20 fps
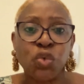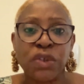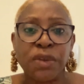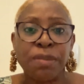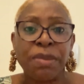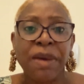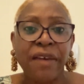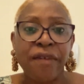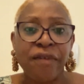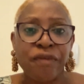
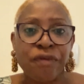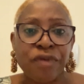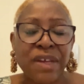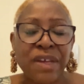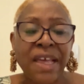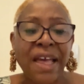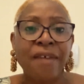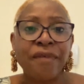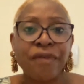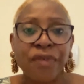by free
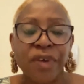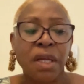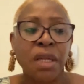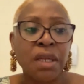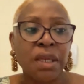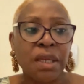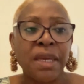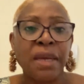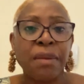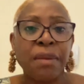
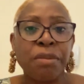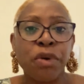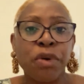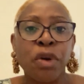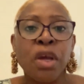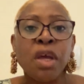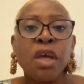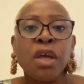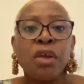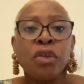African labor
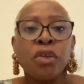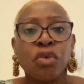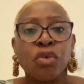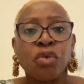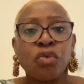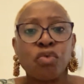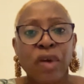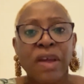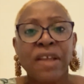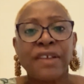to
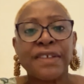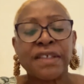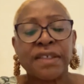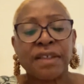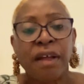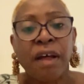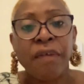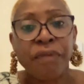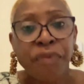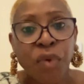the rest
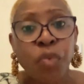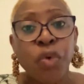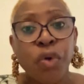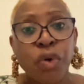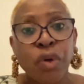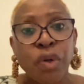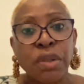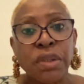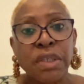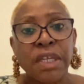of the
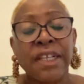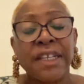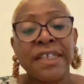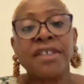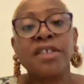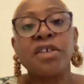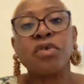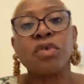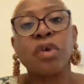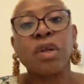world,
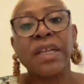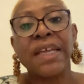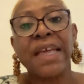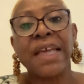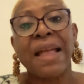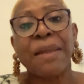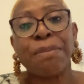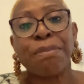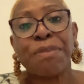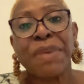literally,
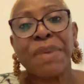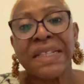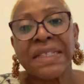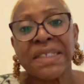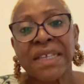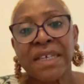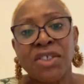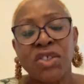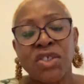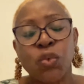and
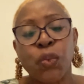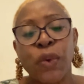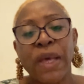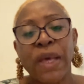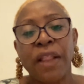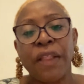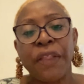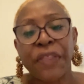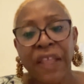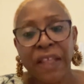built its
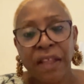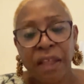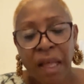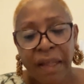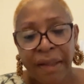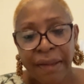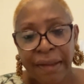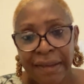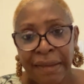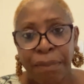wealth and
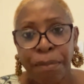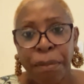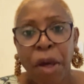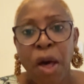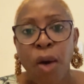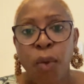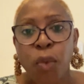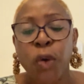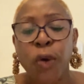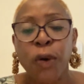got its
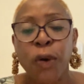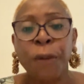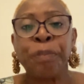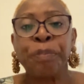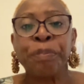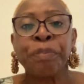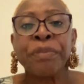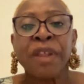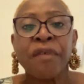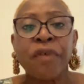power
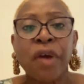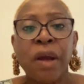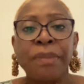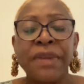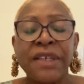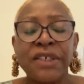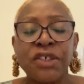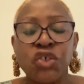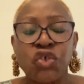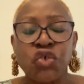from
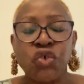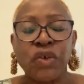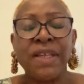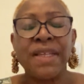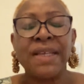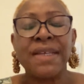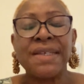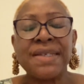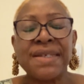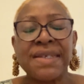this
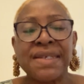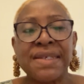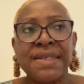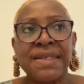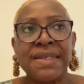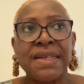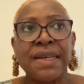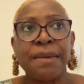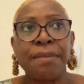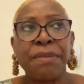trading
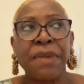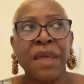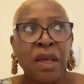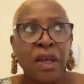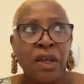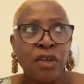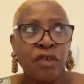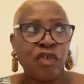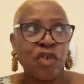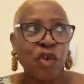system.
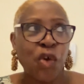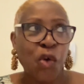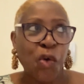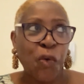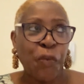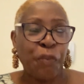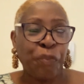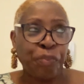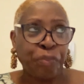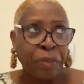
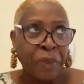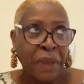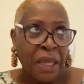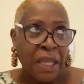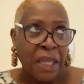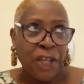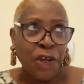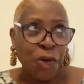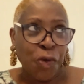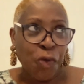So,
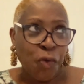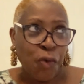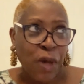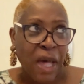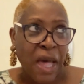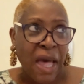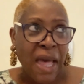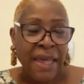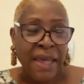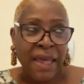
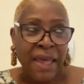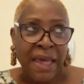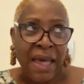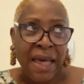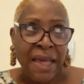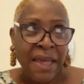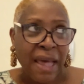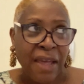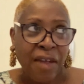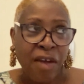
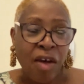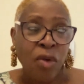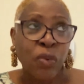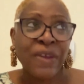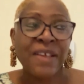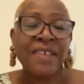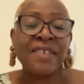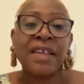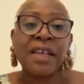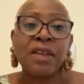I
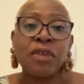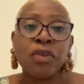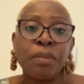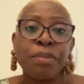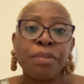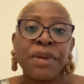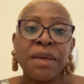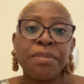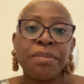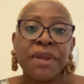always say to
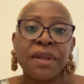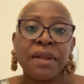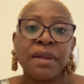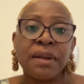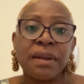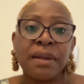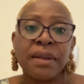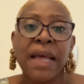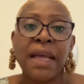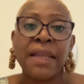
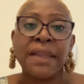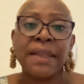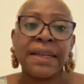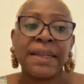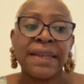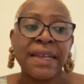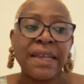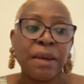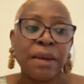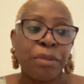people that the
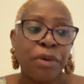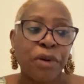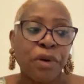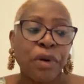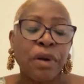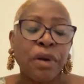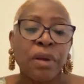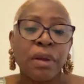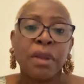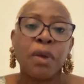
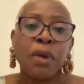labor